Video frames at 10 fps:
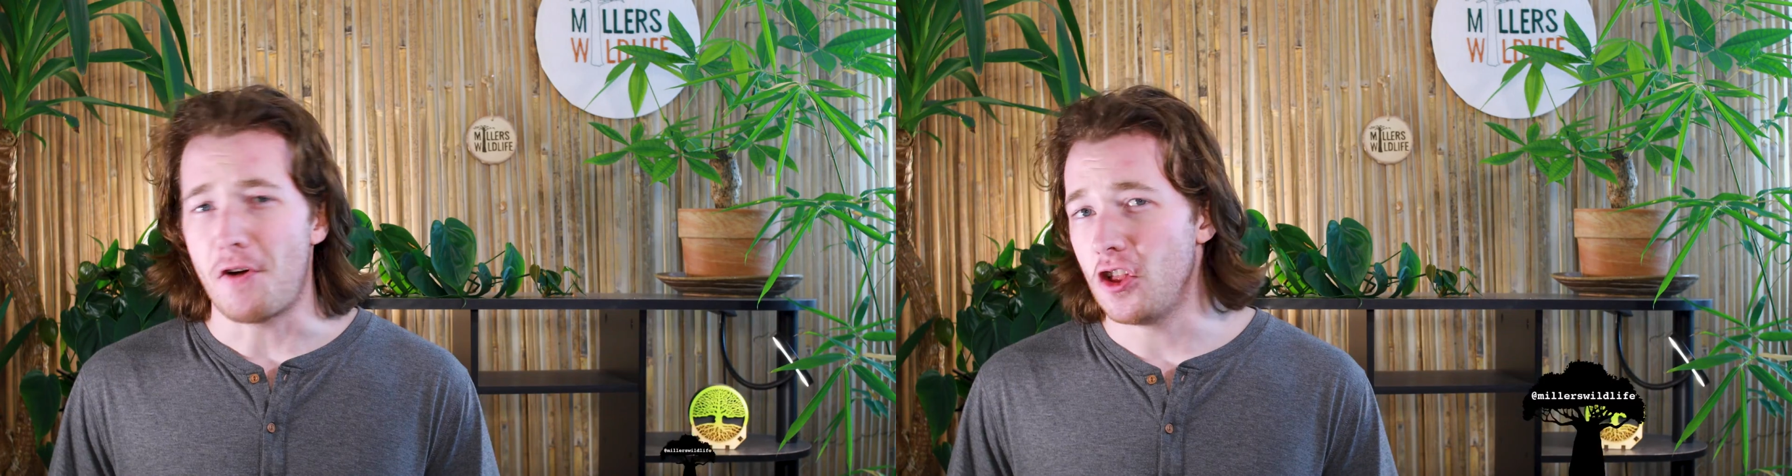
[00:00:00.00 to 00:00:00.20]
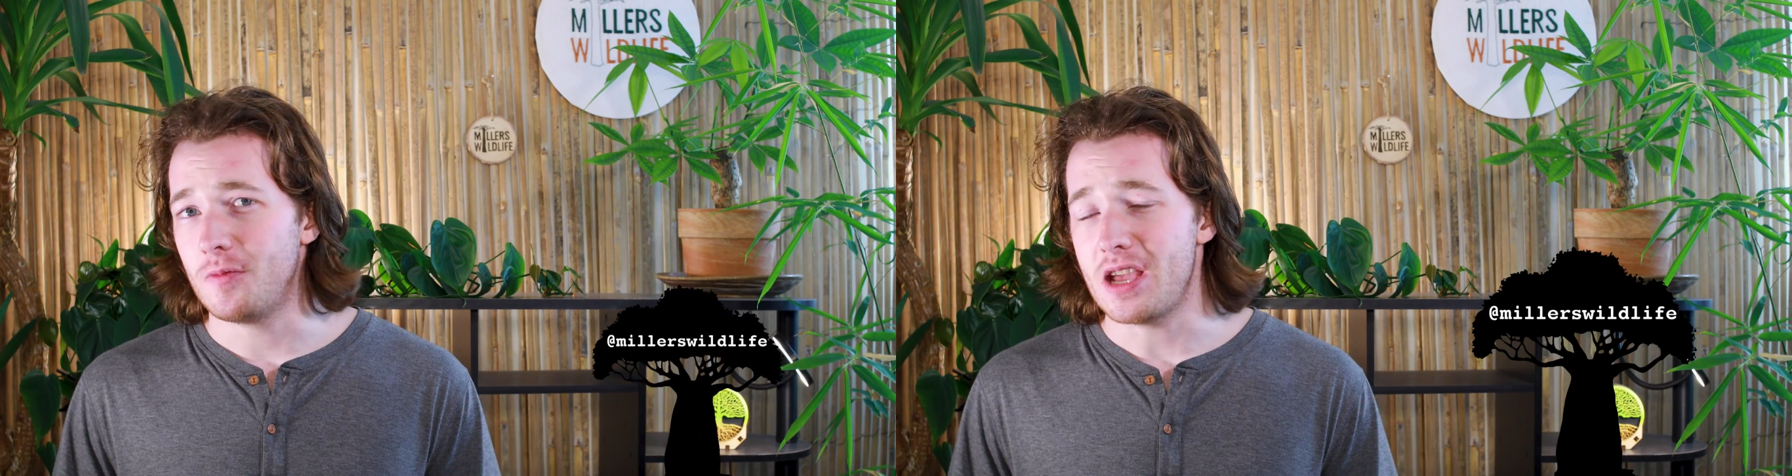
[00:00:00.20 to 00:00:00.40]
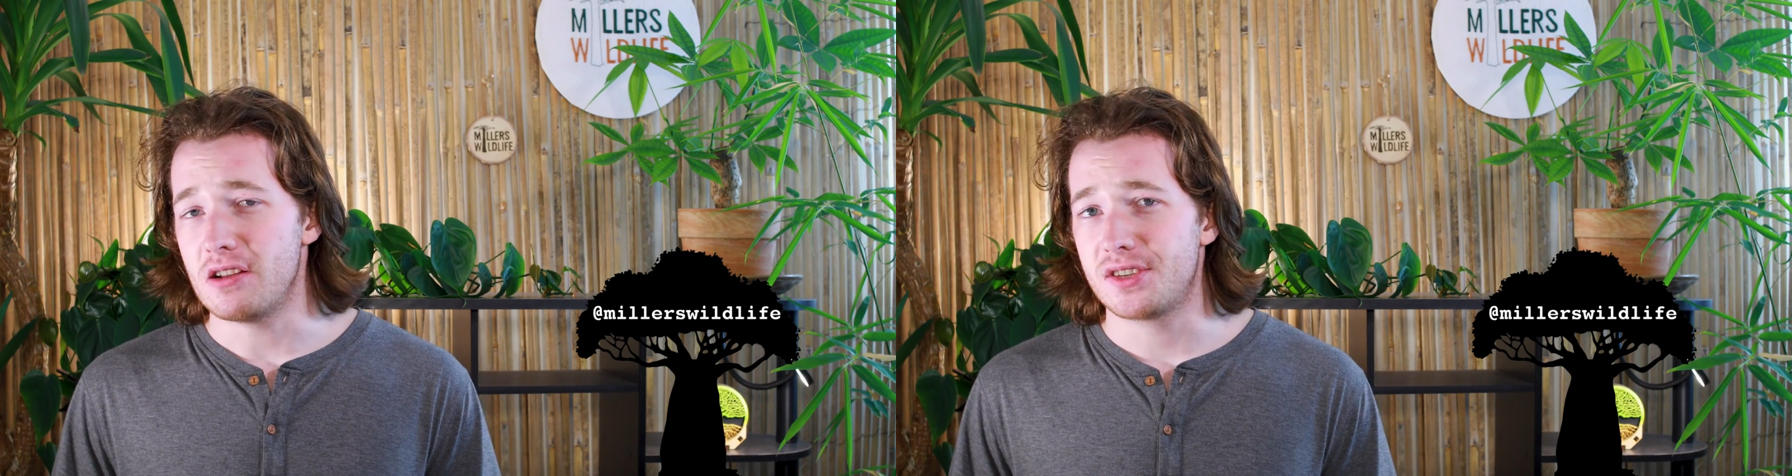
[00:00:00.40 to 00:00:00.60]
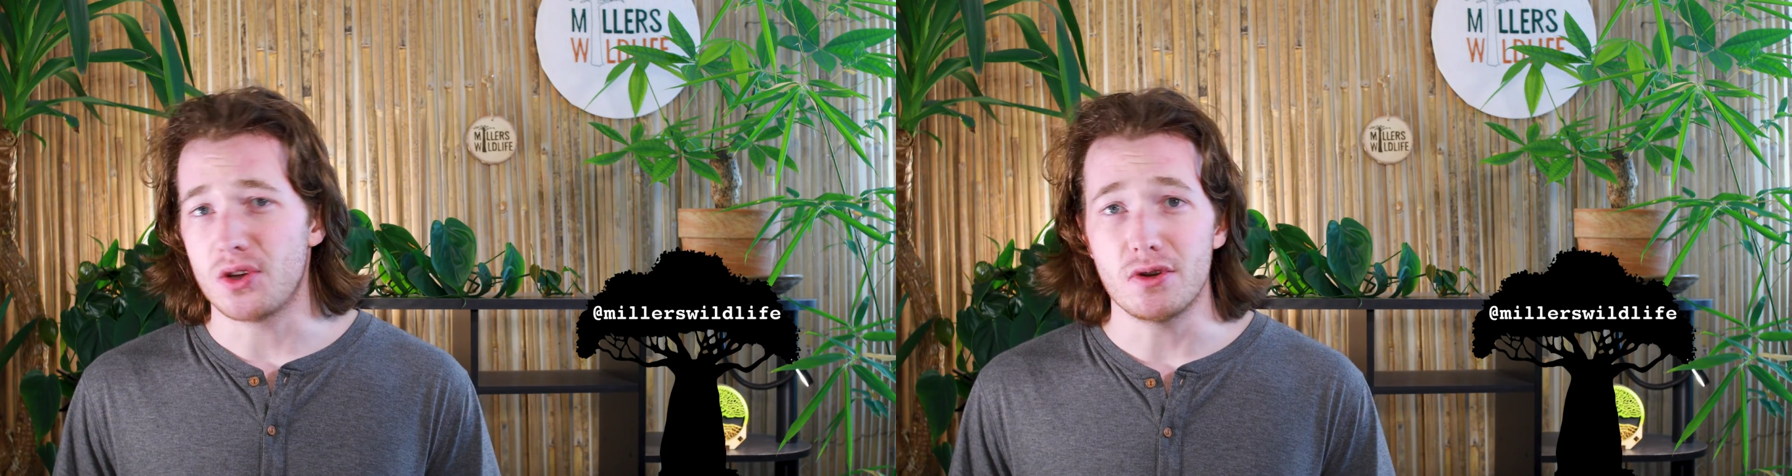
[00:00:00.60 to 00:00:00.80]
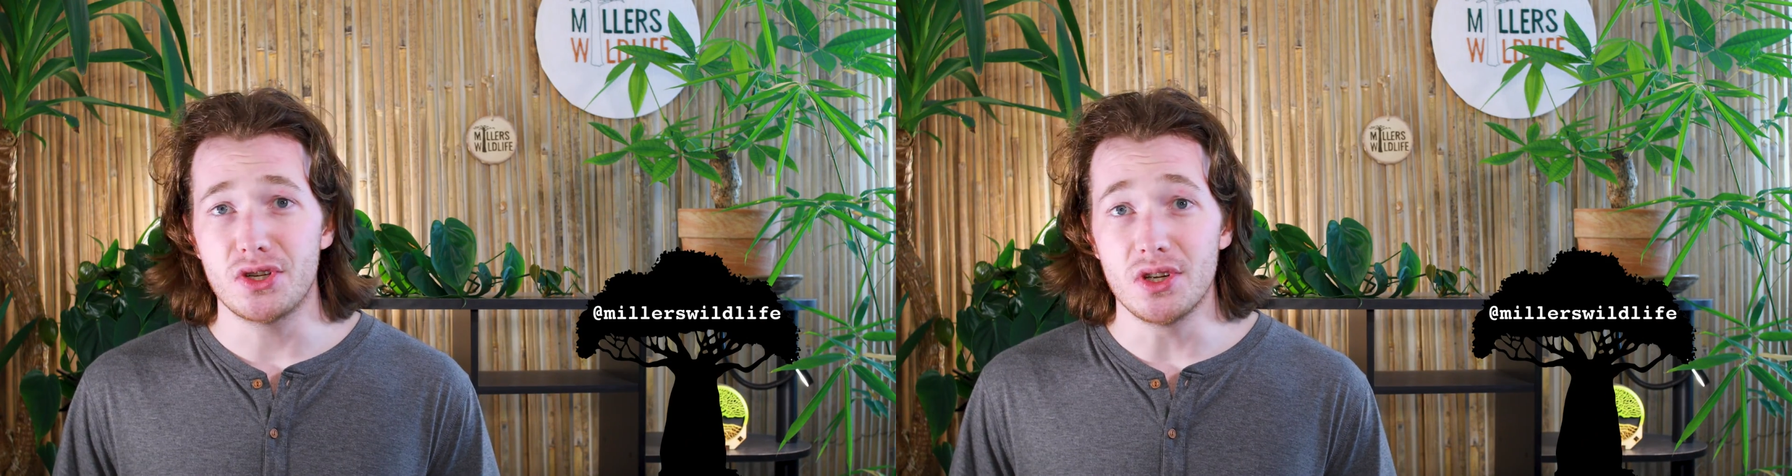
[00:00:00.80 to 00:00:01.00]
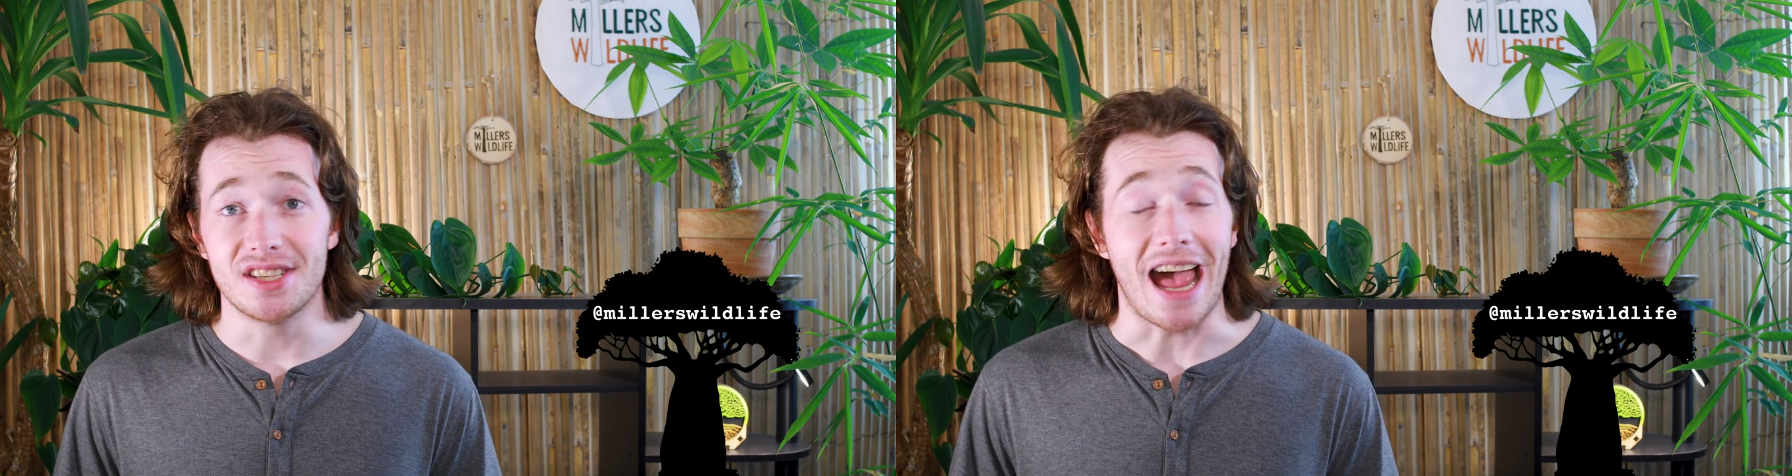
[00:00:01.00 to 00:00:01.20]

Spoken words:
Follow me on socials